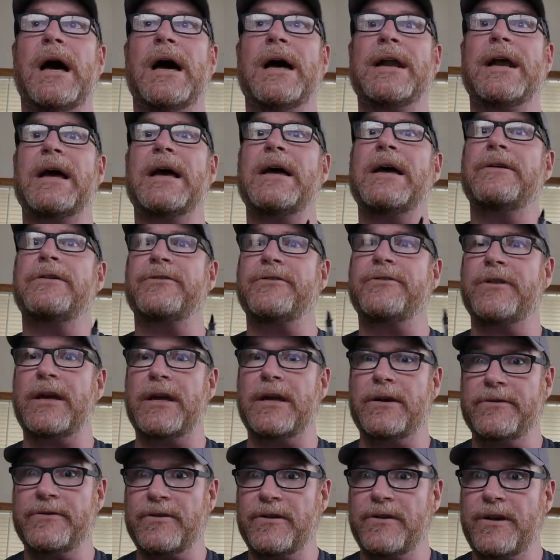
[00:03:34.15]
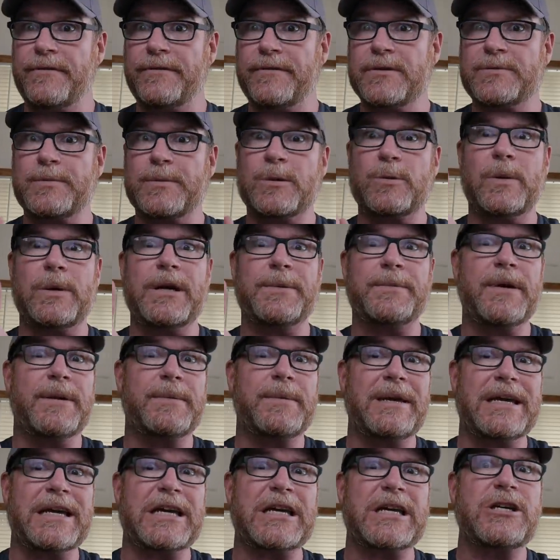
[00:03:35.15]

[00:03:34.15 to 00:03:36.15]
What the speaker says: and I understand there's a difference between being